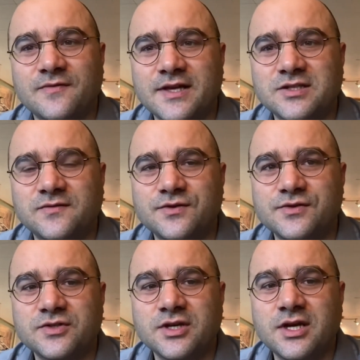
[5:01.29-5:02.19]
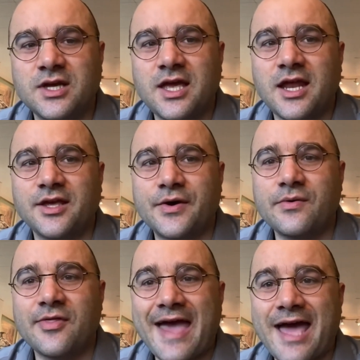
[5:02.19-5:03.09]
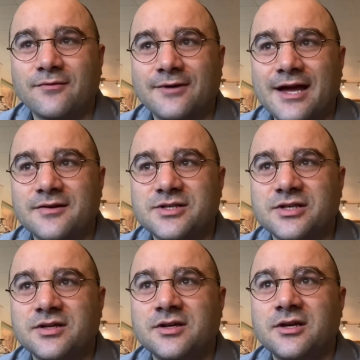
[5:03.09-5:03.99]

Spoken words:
festivals and go that route.